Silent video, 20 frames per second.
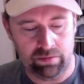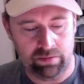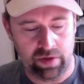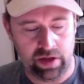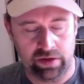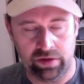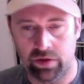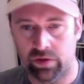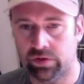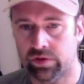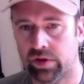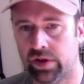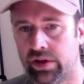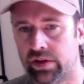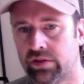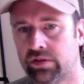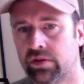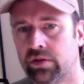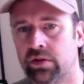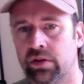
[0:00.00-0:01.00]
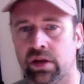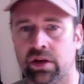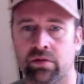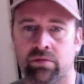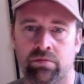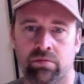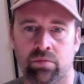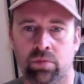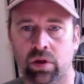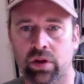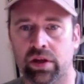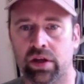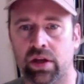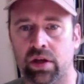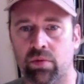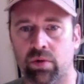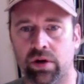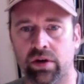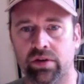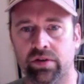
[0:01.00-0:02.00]
in those lakes, and really
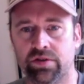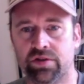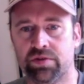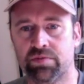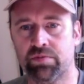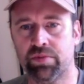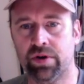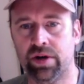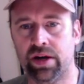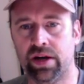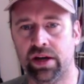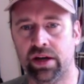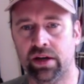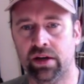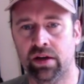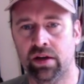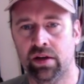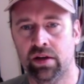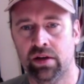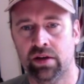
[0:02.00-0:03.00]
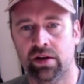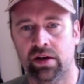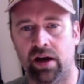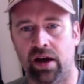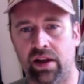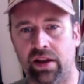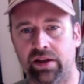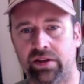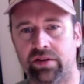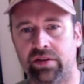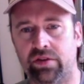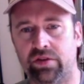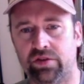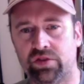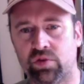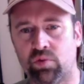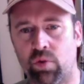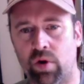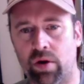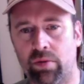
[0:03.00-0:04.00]
anywhere in the spring, I like to use
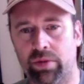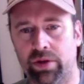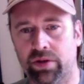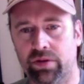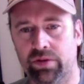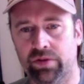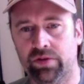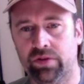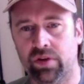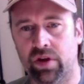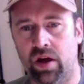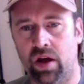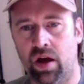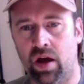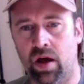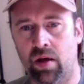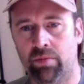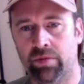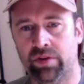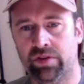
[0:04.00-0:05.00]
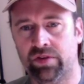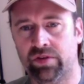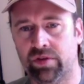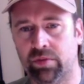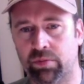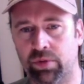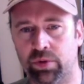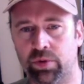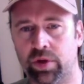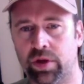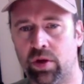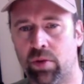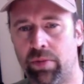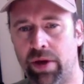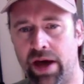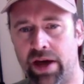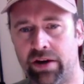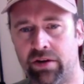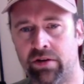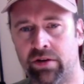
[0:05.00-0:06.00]
square bills. This is a bluegill
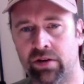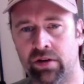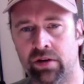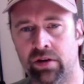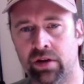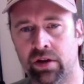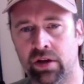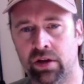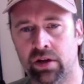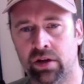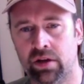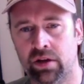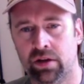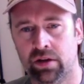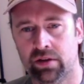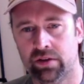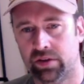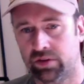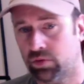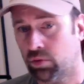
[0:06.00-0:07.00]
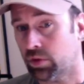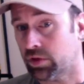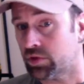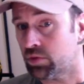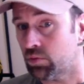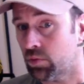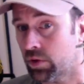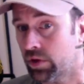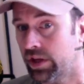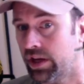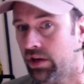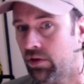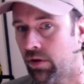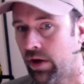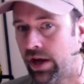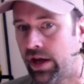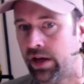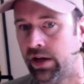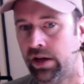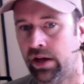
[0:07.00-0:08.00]
pattern. This works really
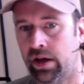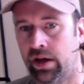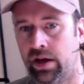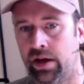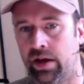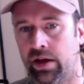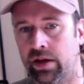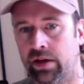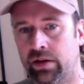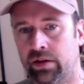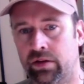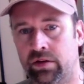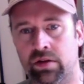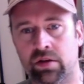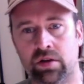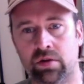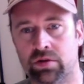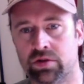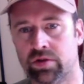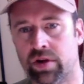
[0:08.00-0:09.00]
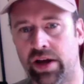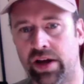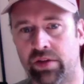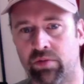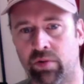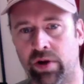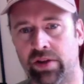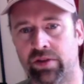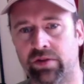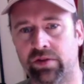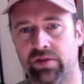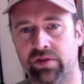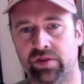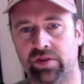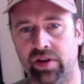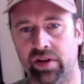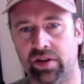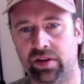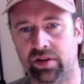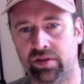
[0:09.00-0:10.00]
great, and you can drag it right through the
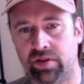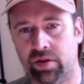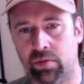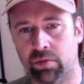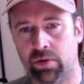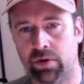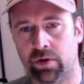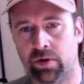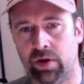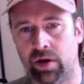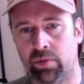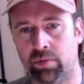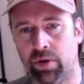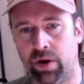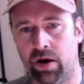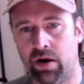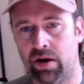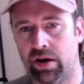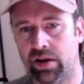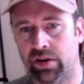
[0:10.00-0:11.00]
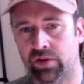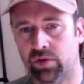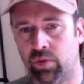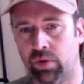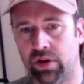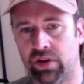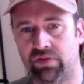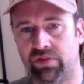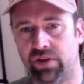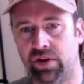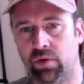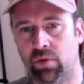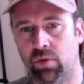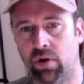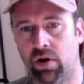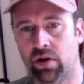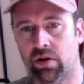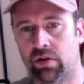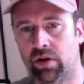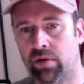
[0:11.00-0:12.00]
standing timber at Broward in 20 feet of
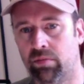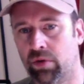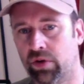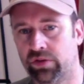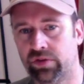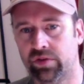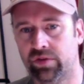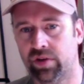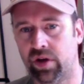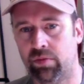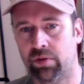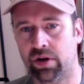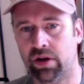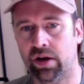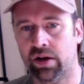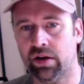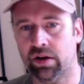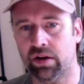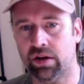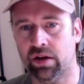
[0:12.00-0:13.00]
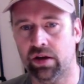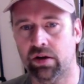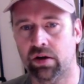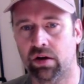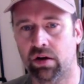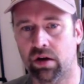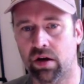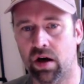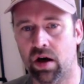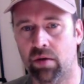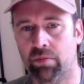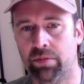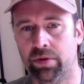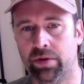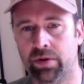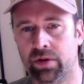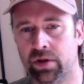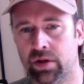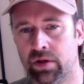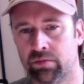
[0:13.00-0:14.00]
water, and most of the time you're not going to get hung up.
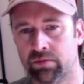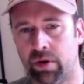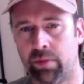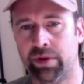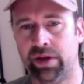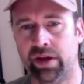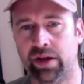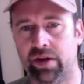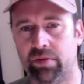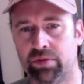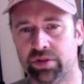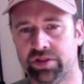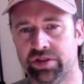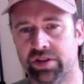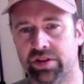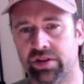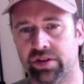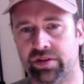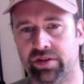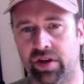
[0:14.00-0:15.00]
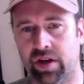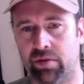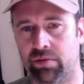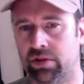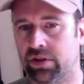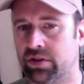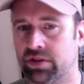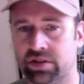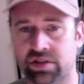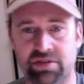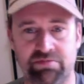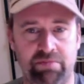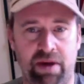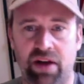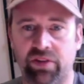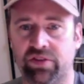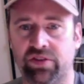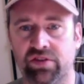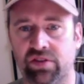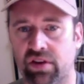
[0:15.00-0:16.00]
Probably 90% of the time. It just
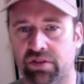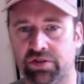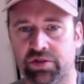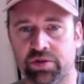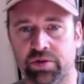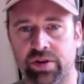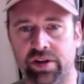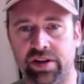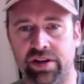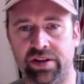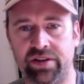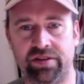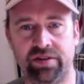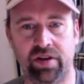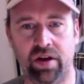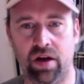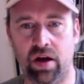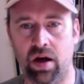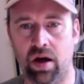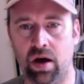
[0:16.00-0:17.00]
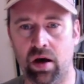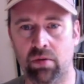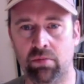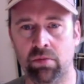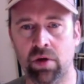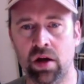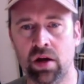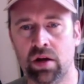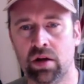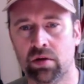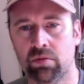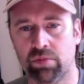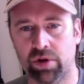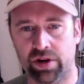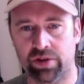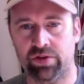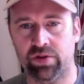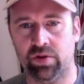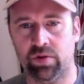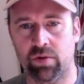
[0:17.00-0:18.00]
bounces off trees,
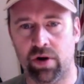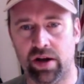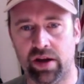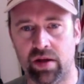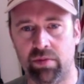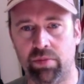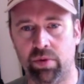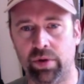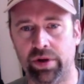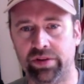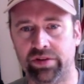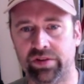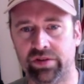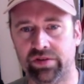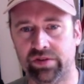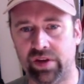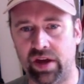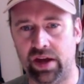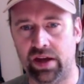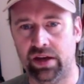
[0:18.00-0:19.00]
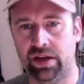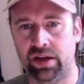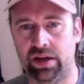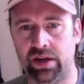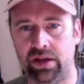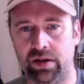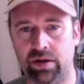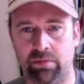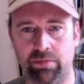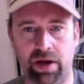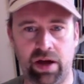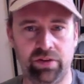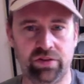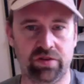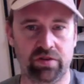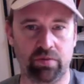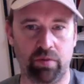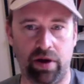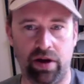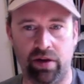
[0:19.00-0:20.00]
bring it through the rocky points at Sandy, and it
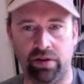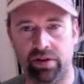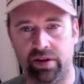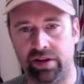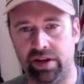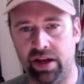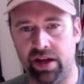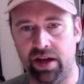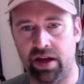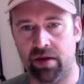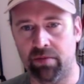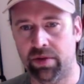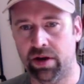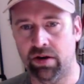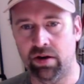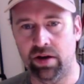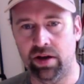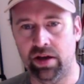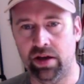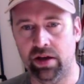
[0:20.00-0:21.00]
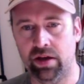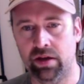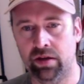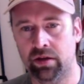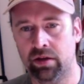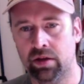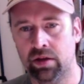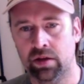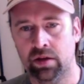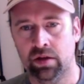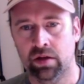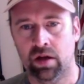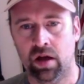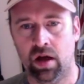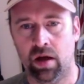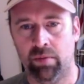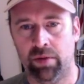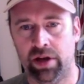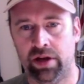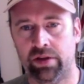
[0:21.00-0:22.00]
bounces around the dam area.
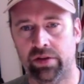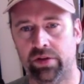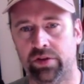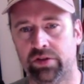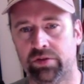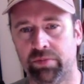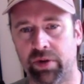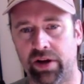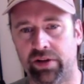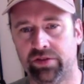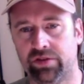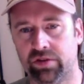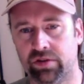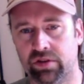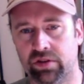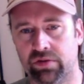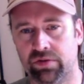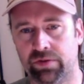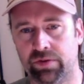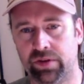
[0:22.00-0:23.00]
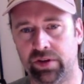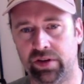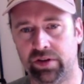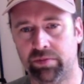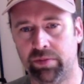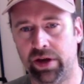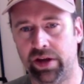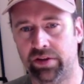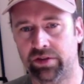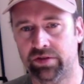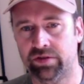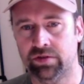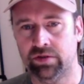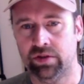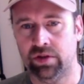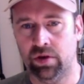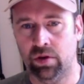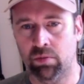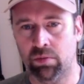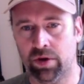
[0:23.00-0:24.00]
Any of those spots are good for these baits.
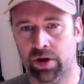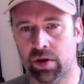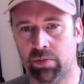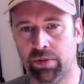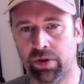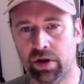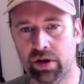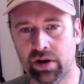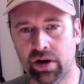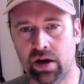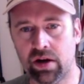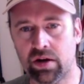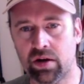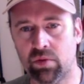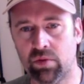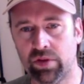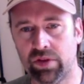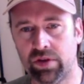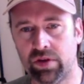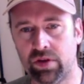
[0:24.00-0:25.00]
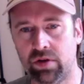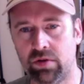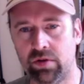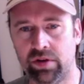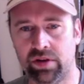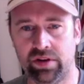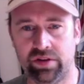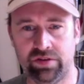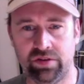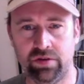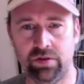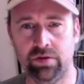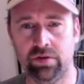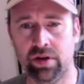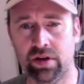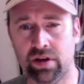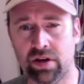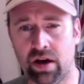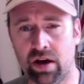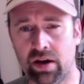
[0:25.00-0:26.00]
You know, bring a plug knocker with you in case you do
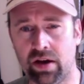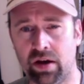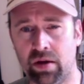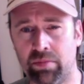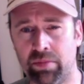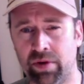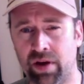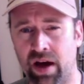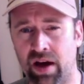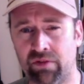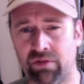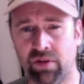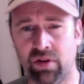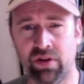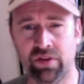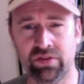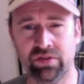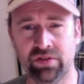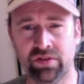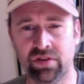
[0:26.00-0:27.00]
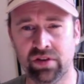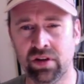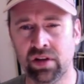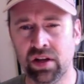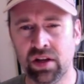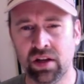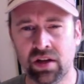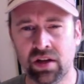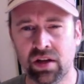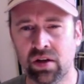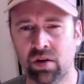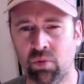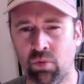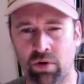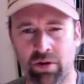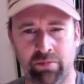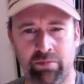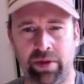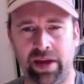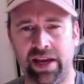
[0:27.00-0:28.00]
get caught up. I've lost
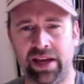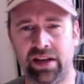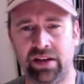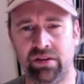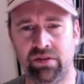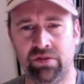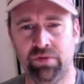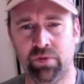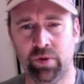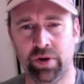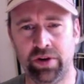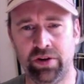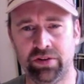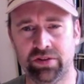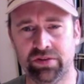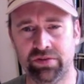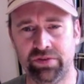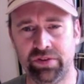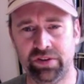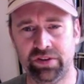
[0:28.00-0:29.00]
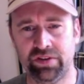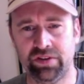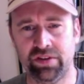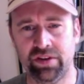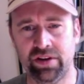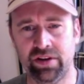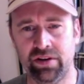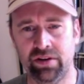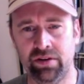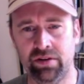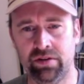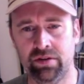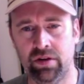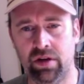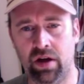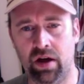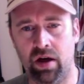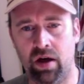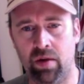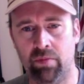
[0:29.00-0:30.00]
one bait in 4 years of fishing there,
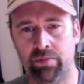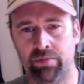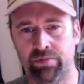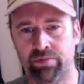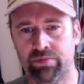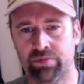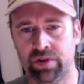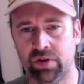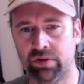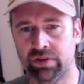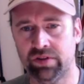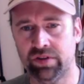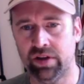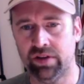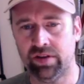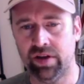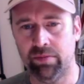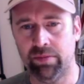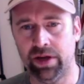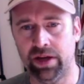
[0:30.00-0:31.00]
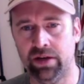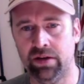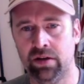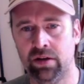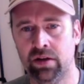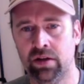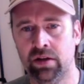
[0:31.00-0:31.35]
so it's not that bad.